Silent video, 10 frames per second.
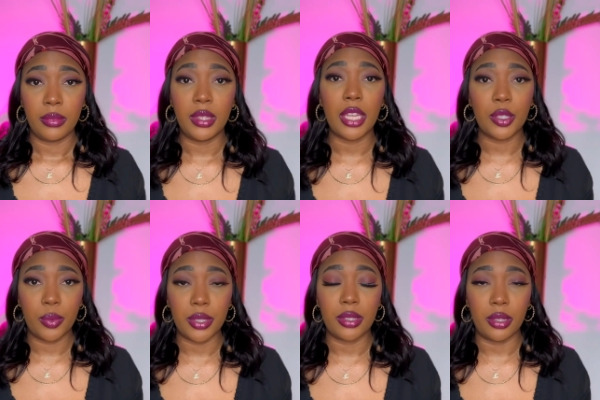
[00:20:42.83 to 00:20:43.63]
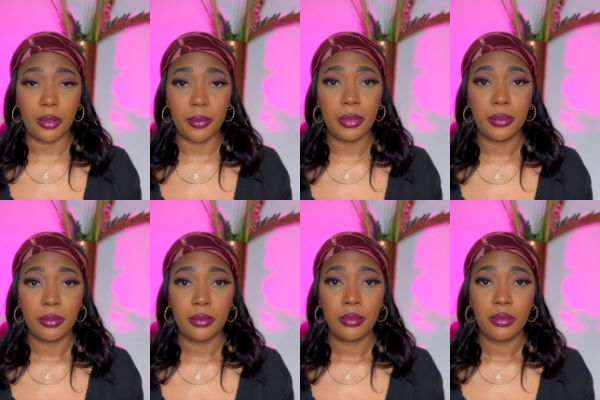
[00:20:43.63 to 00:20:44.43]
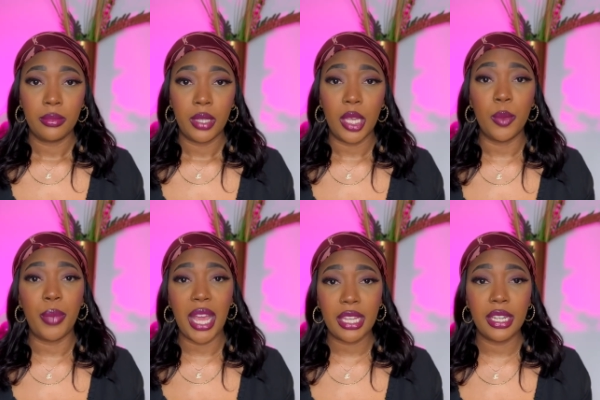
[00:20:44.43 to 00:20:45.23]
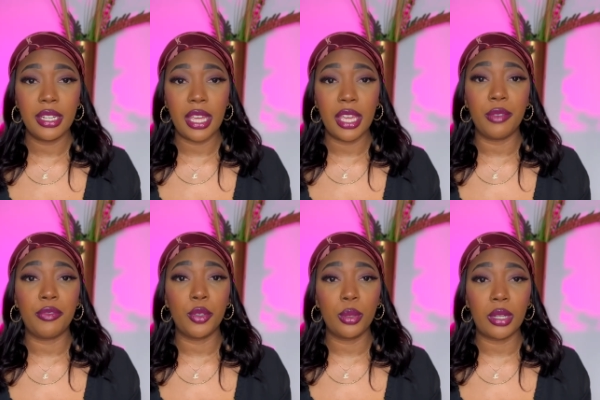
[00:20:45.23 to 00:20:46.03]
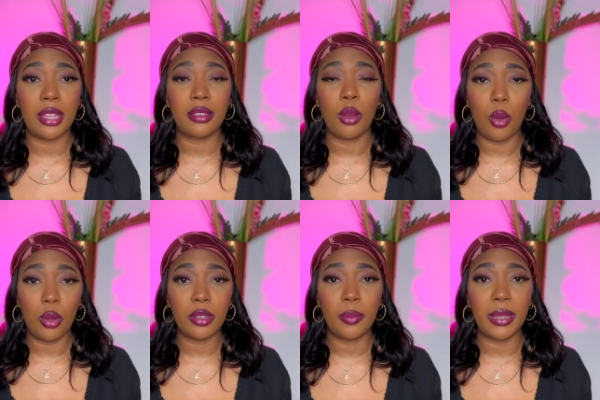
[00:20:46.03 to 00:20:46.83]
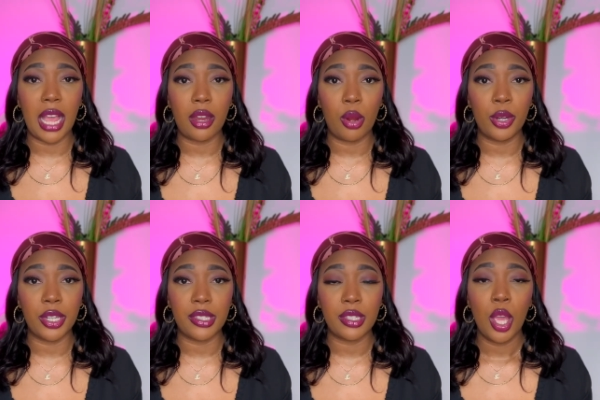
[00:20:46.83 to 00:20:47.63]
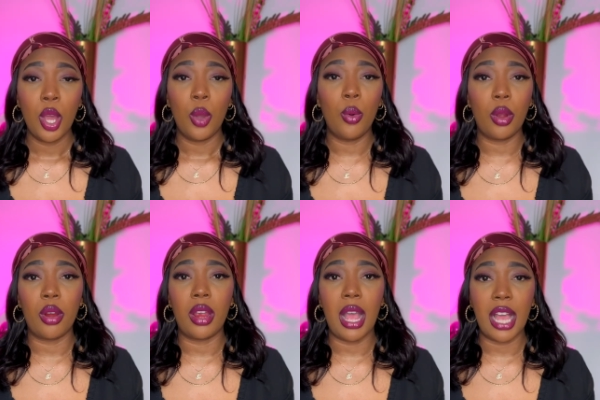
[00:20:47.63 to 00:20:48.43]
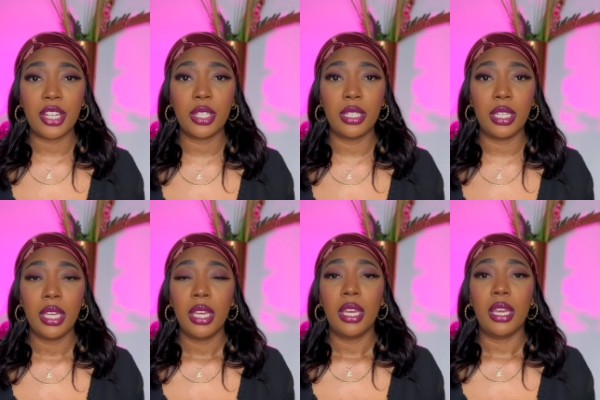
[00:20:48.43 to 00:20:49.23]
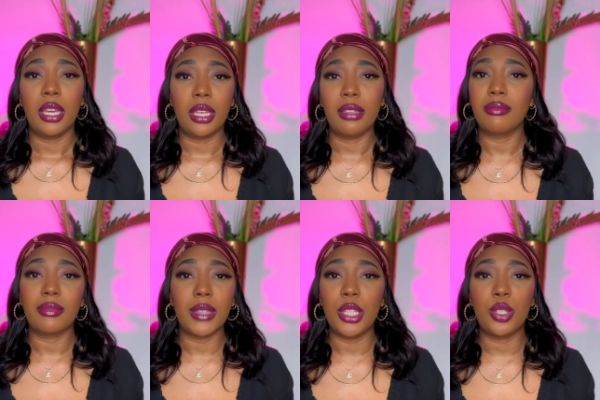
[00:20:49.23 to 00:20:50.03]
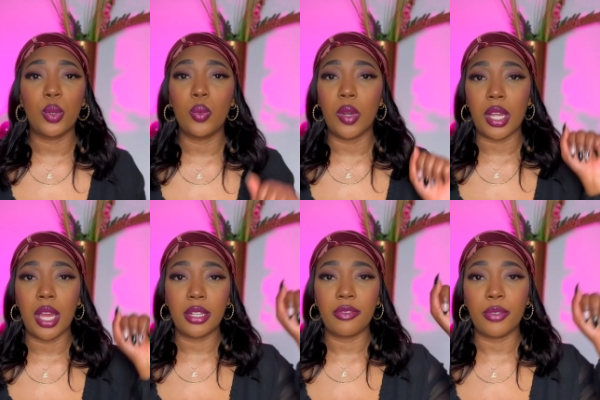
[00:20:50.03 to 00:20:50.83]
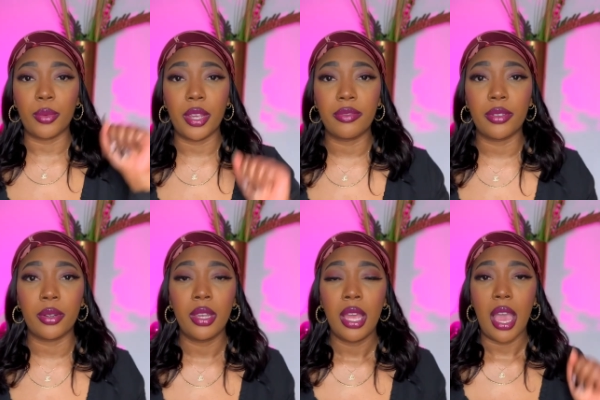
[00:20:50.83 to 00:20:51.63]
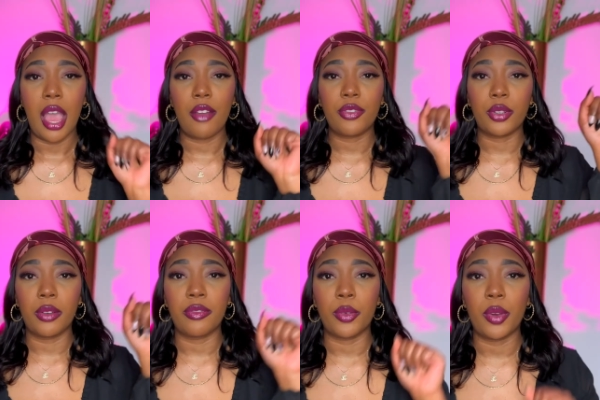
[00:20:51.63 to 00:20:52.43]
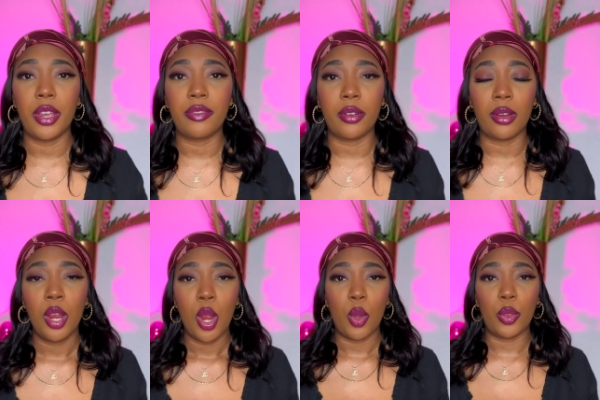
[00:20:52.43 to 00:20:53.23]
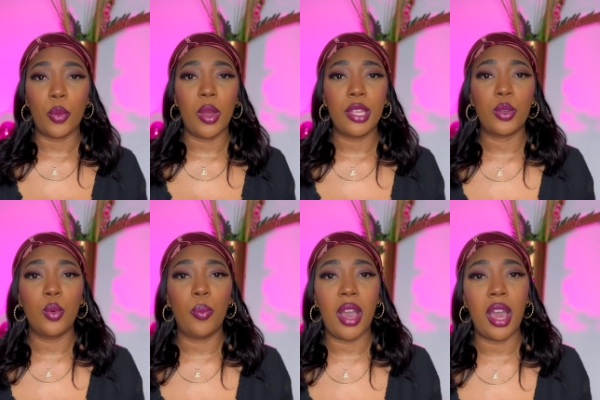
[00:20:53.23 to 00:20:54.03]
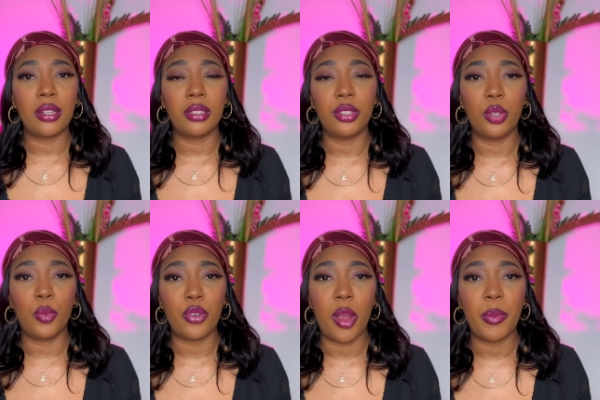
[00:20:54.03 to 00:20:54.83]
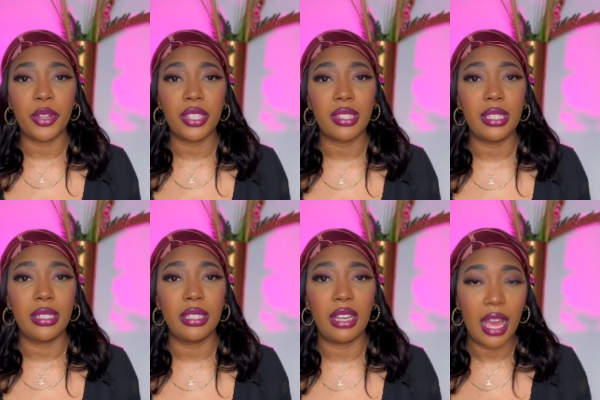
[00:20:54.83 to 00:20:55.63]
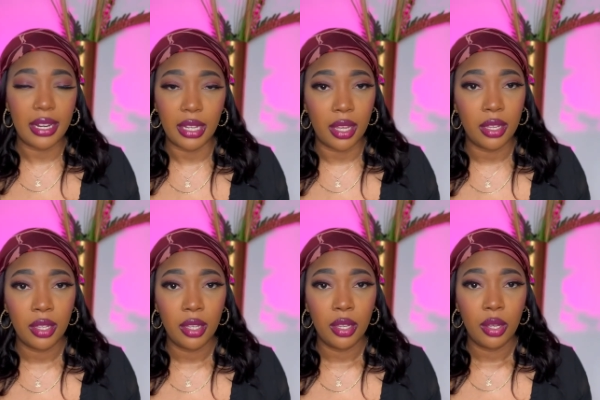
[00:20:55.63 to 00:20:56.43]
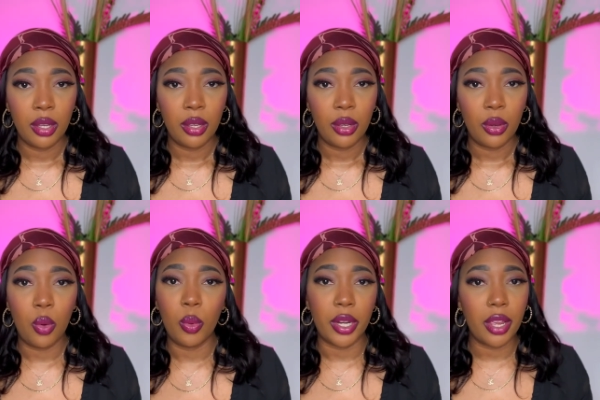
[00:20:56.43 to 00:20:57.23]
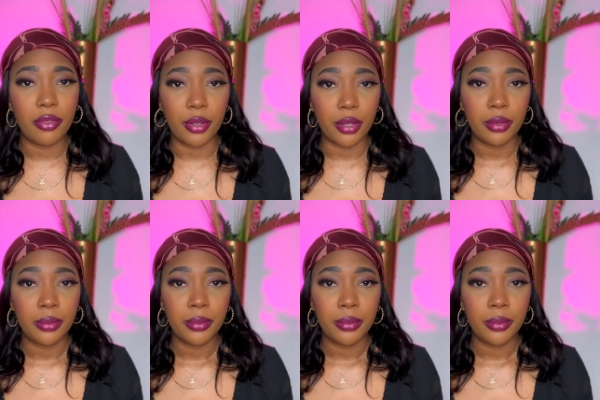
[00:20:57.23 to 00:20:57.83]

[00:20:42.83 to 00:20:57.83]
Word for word: That's what's up. And back in the day, if you look at all the black artists who are actually into Wakanda forever, Africa forever, or the ones who bought, you know, properties in Ghana or whatever,